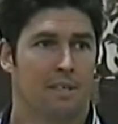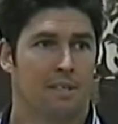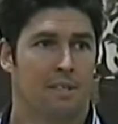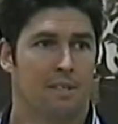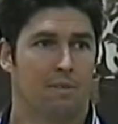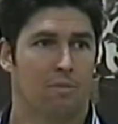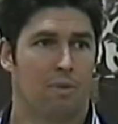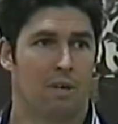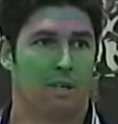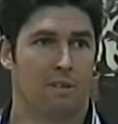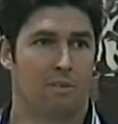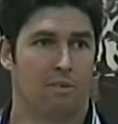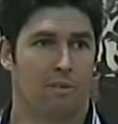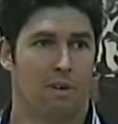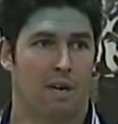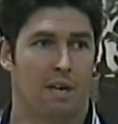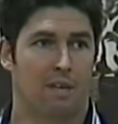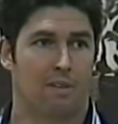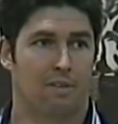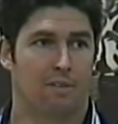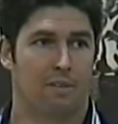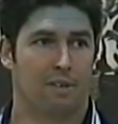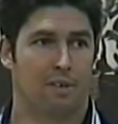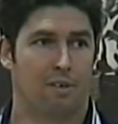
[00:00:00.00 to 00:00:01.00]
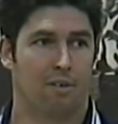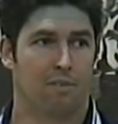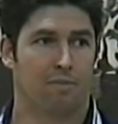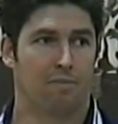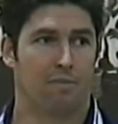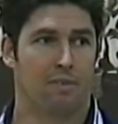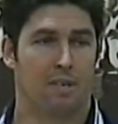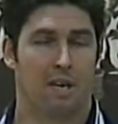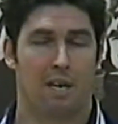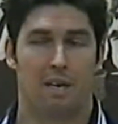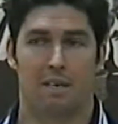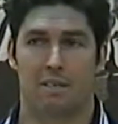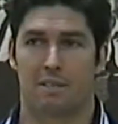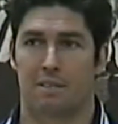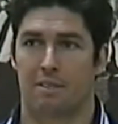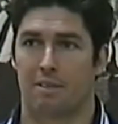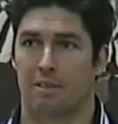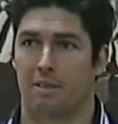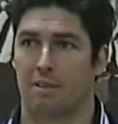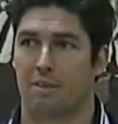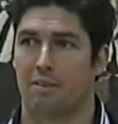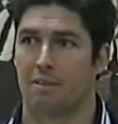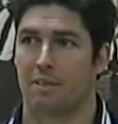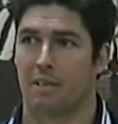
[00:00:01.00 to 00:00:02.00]
The one great thing I've noticed,
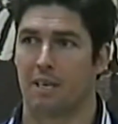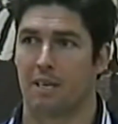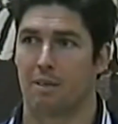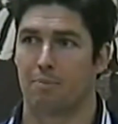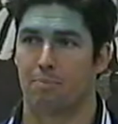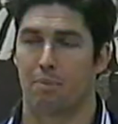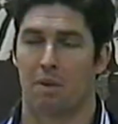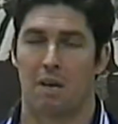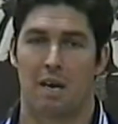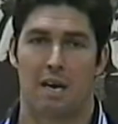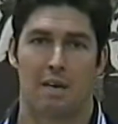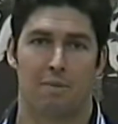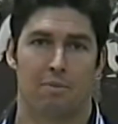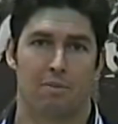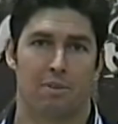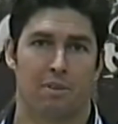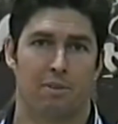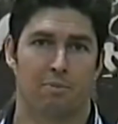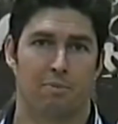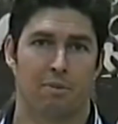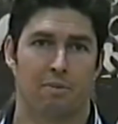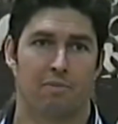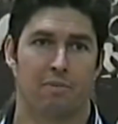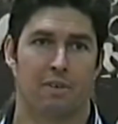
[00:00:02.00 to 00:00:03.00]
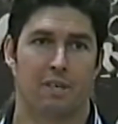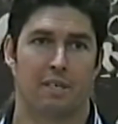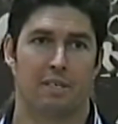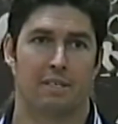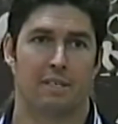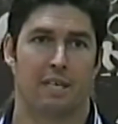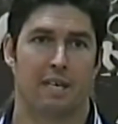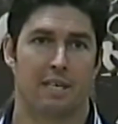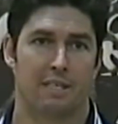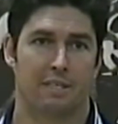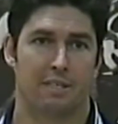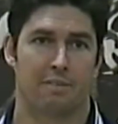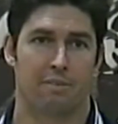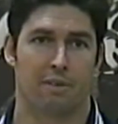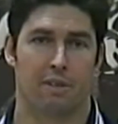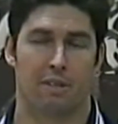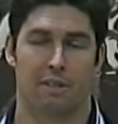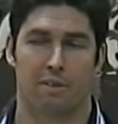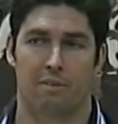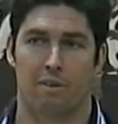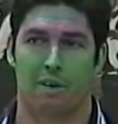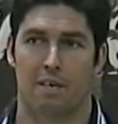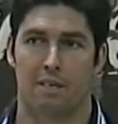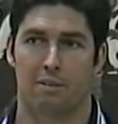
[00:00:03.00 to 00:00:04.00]
uh, you know, playing with you, you've been fantastic, one of
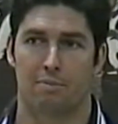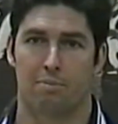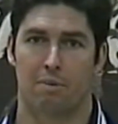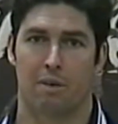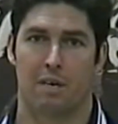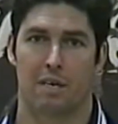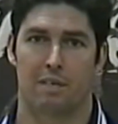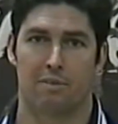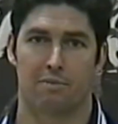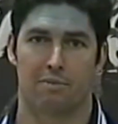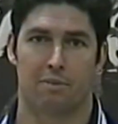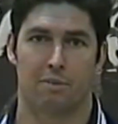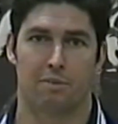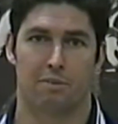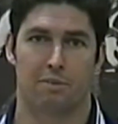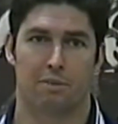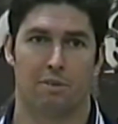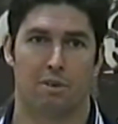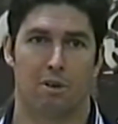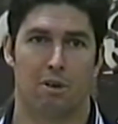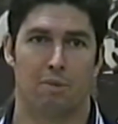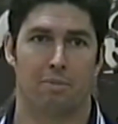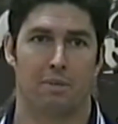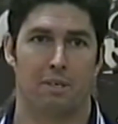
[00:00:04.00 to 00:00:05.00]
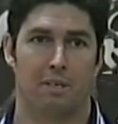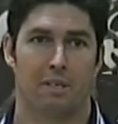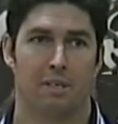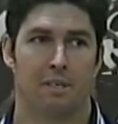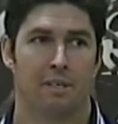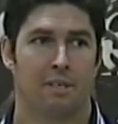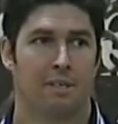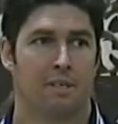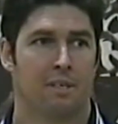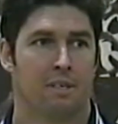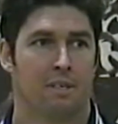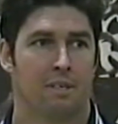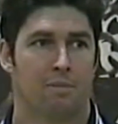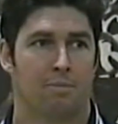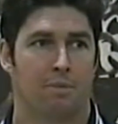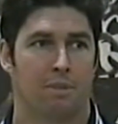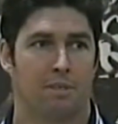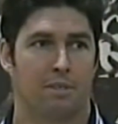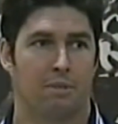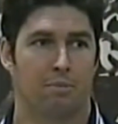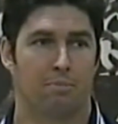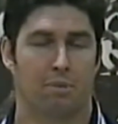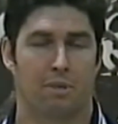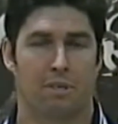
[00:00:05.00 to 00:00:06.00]
the greatest players of all time here. But
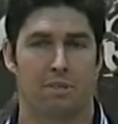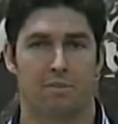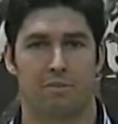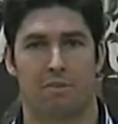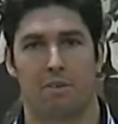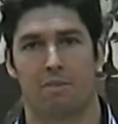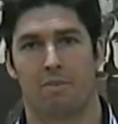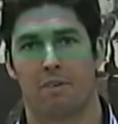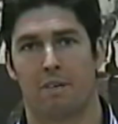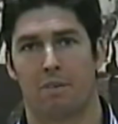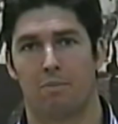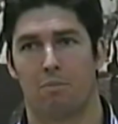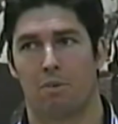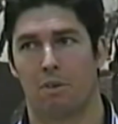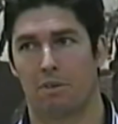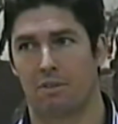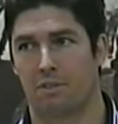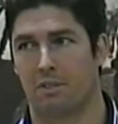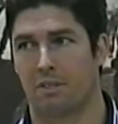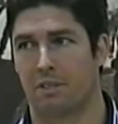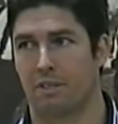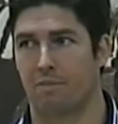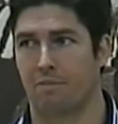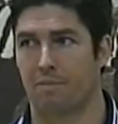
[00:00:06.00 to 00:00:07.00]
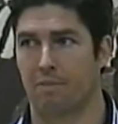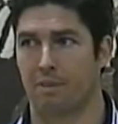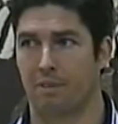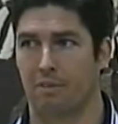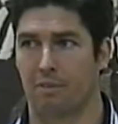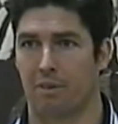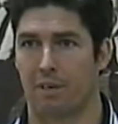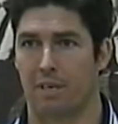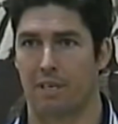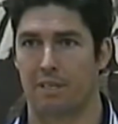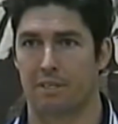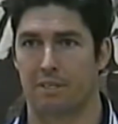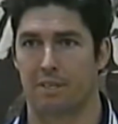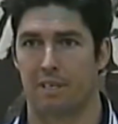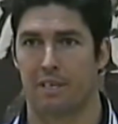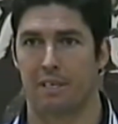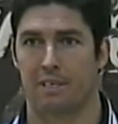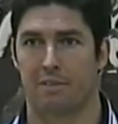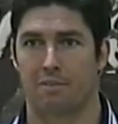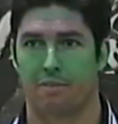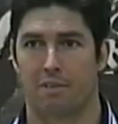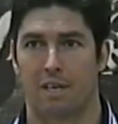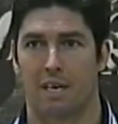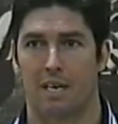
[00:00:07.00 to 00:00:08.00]
it's the pleasure I've had watching you from the
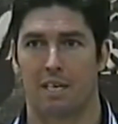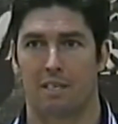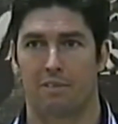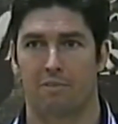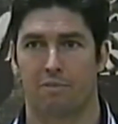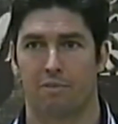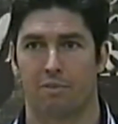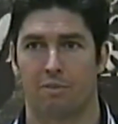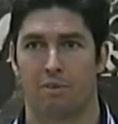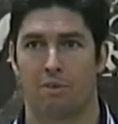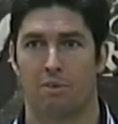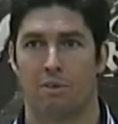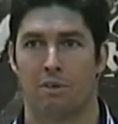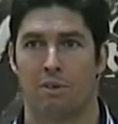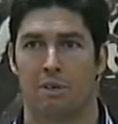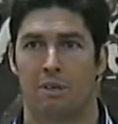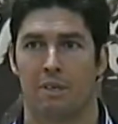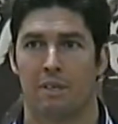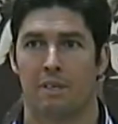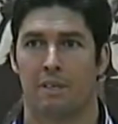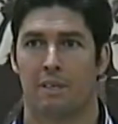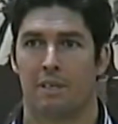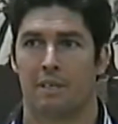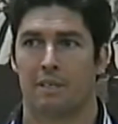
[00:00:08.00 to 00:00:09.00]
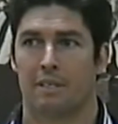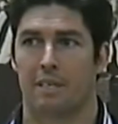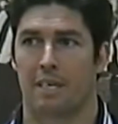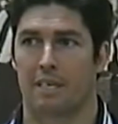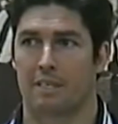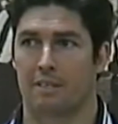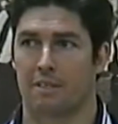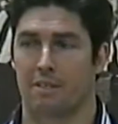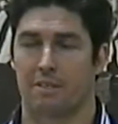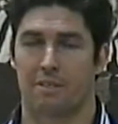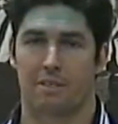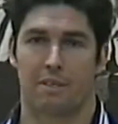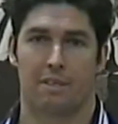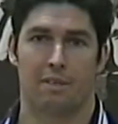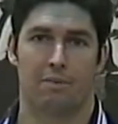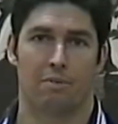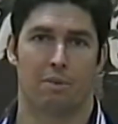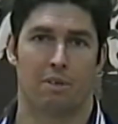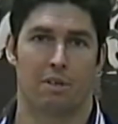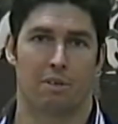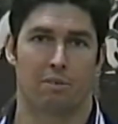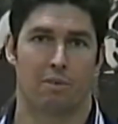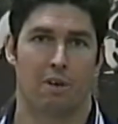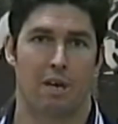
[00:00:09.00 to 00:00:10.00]
grandstands for the last four to actually see
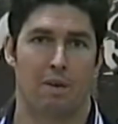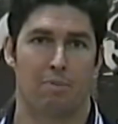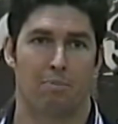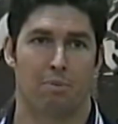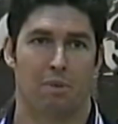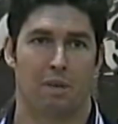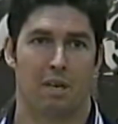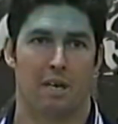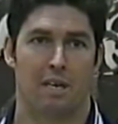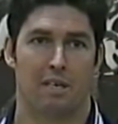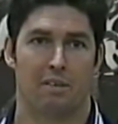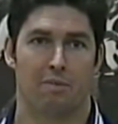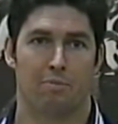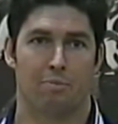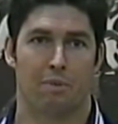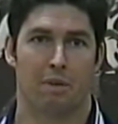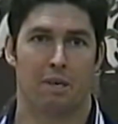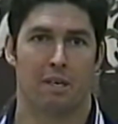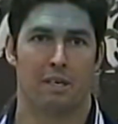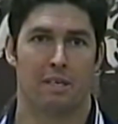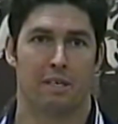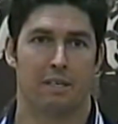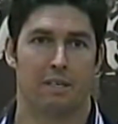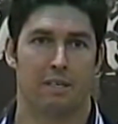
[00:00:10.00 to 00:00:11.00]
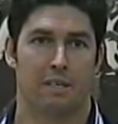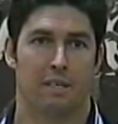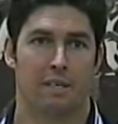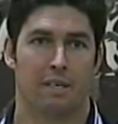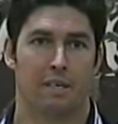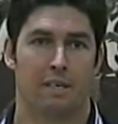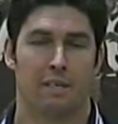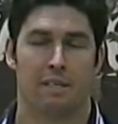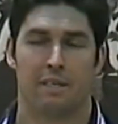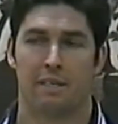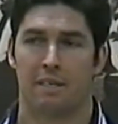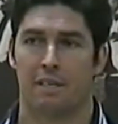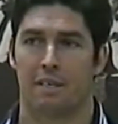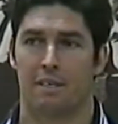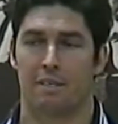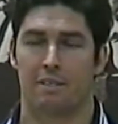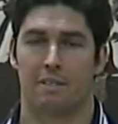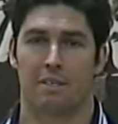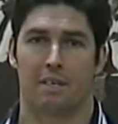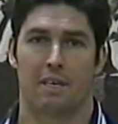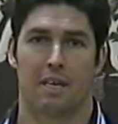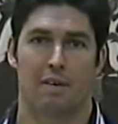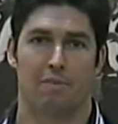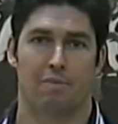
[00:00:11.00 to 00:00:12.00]
what a great player you've been and, uh, and
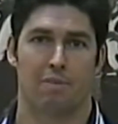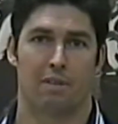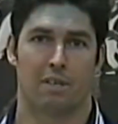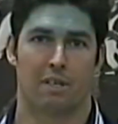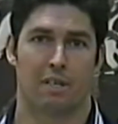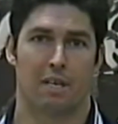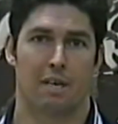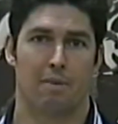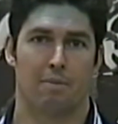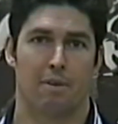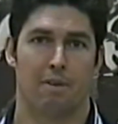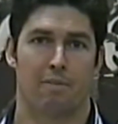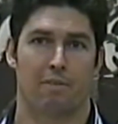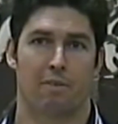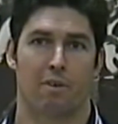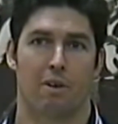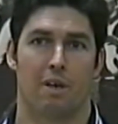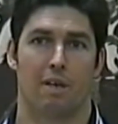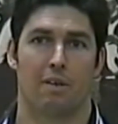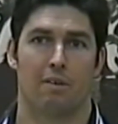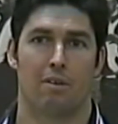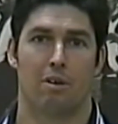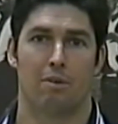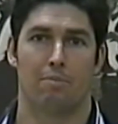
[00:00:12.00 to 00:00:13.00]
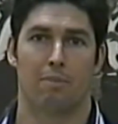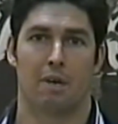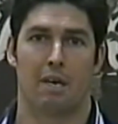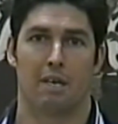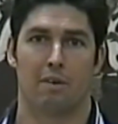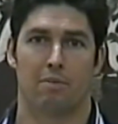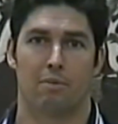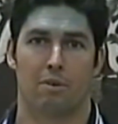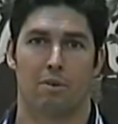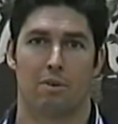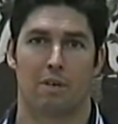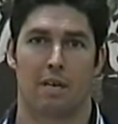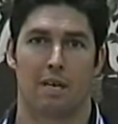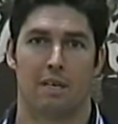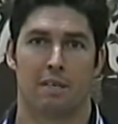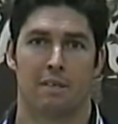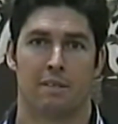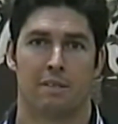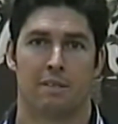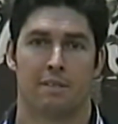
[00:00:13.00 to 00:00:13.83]
still after the club. Have a great night, mate. Well done.